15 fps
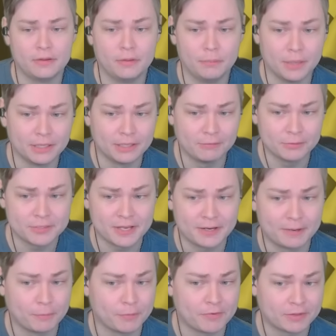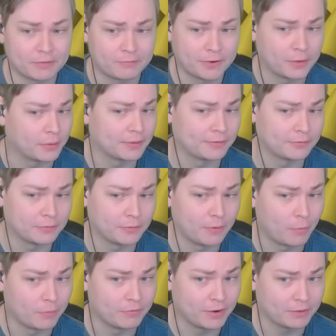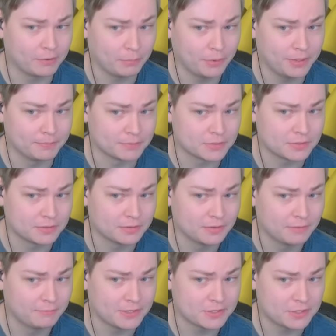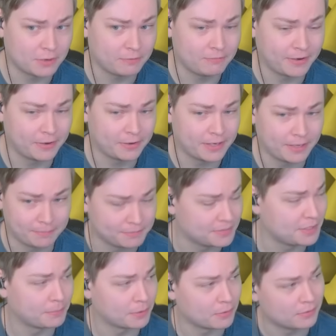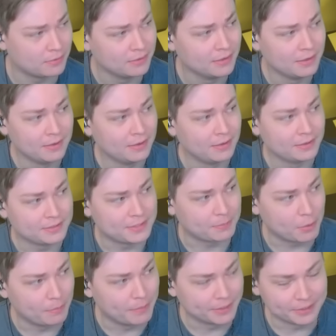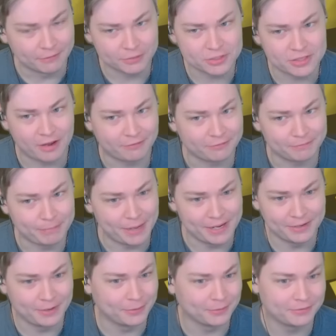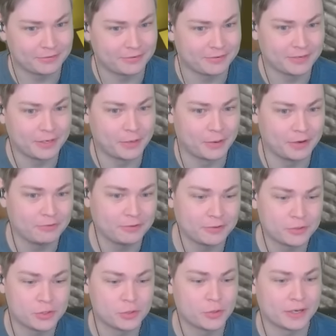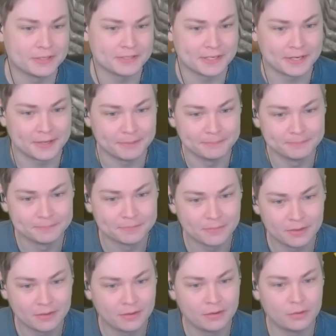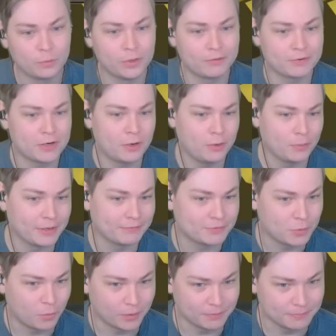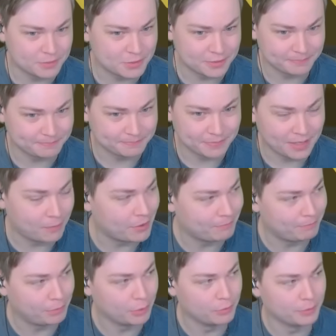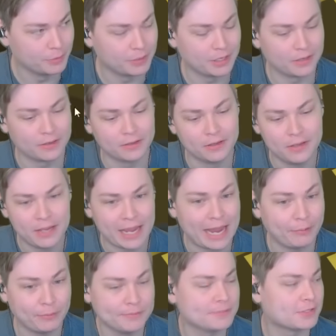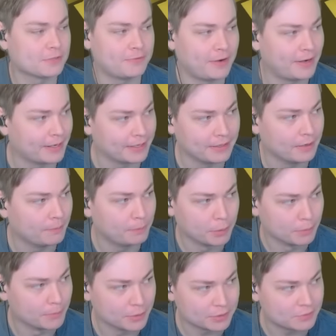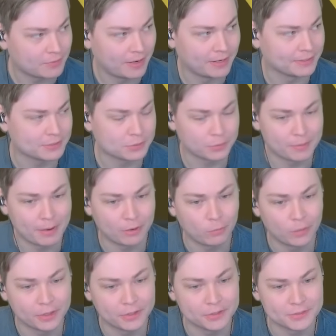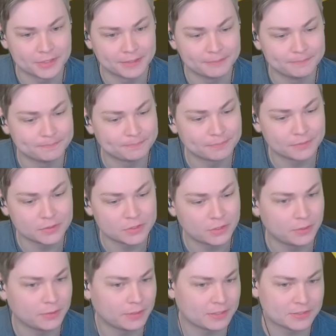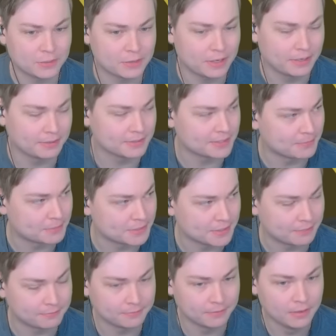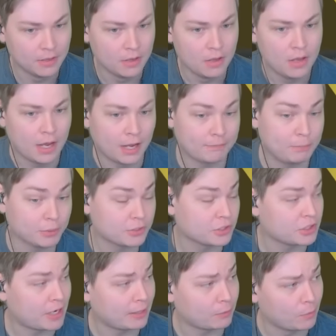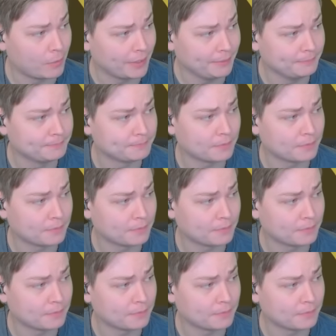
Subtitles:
Mid-level setup, we've got the Feralus. We've got the Primps. Face guard, fire cape, typical mid-level stuff. Bandos, you know, nothing too crazy here. We have a cult, we have Torms, and we have Blue Moon gear. Erims is fine, Blue Moon is fine, doesn't really matter what you're using. It's all kind of the same stuff. I put the Shadow away.